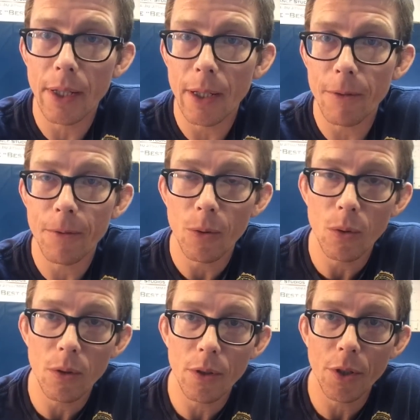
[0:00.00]
enough,
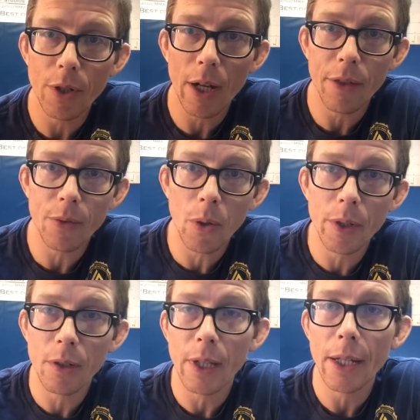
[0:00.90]
or you're not throwing
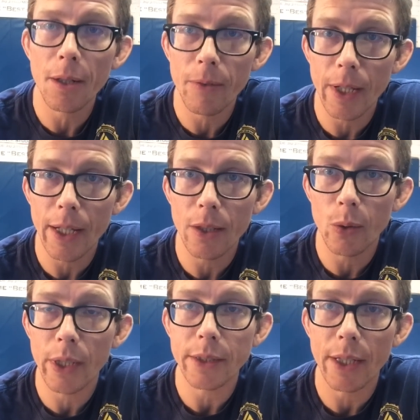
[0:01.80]
your leg over the head
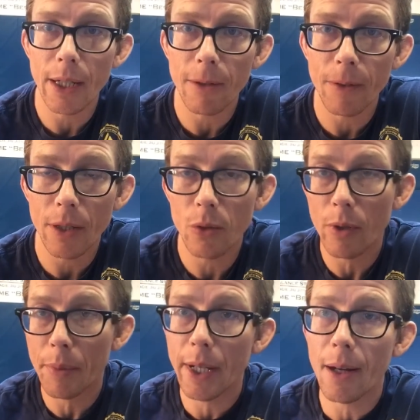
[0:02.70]
quickly enough, and they're
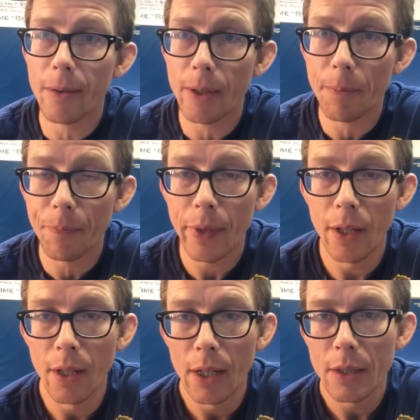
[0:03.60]
ripping out of it.
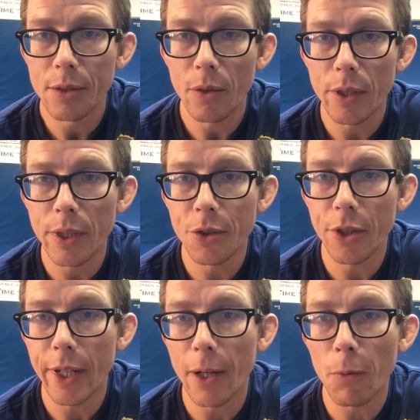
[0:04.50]
So the teacher
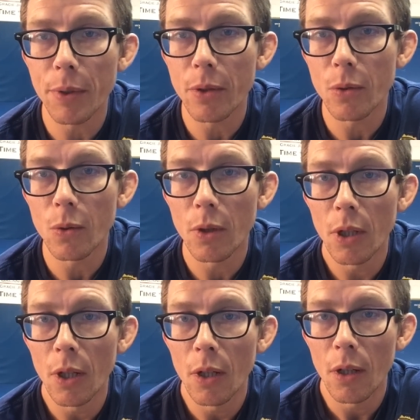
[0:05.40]
can help you
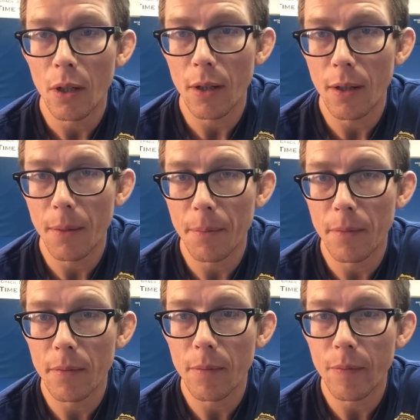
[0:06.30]

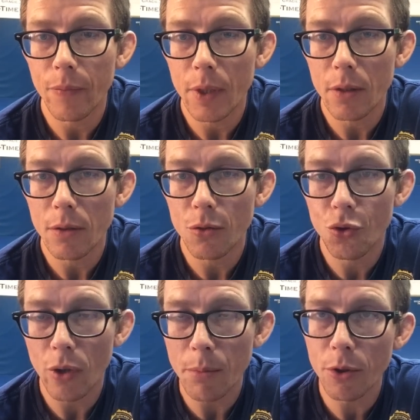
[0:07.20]

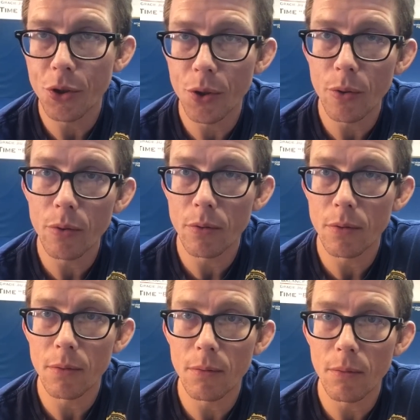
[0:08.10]
troubleshoot
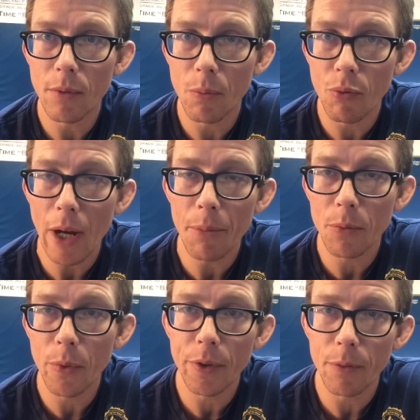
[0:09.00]
the
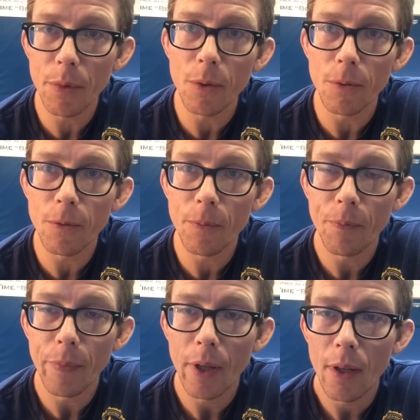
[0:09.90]
problem with your move.
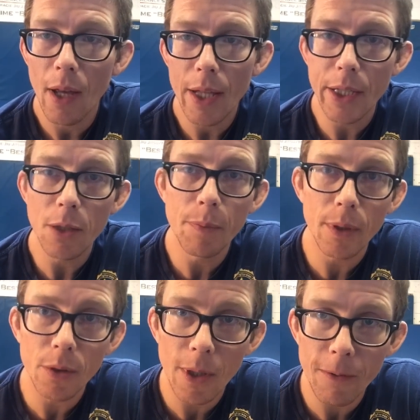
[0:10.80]
And then you
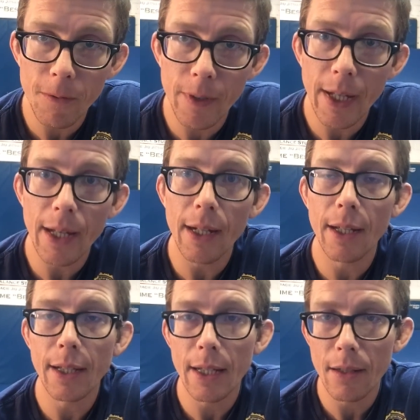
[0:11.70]
build off of that,
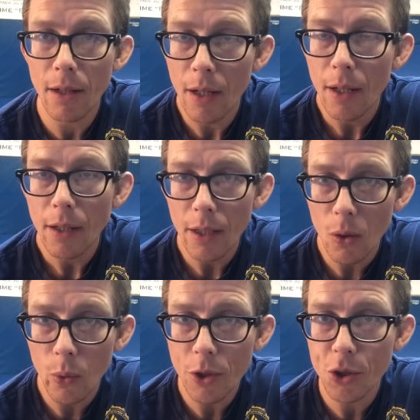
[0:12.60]
and then,
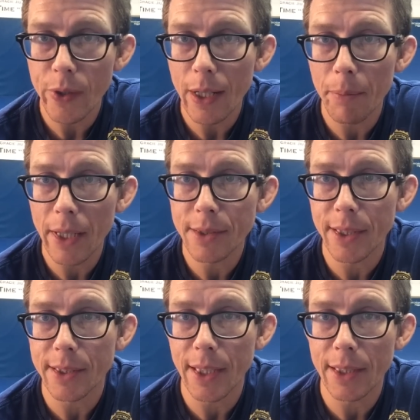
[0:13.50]
once you get a
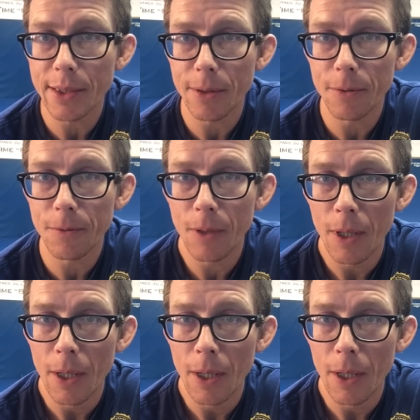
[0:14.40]
basic sense of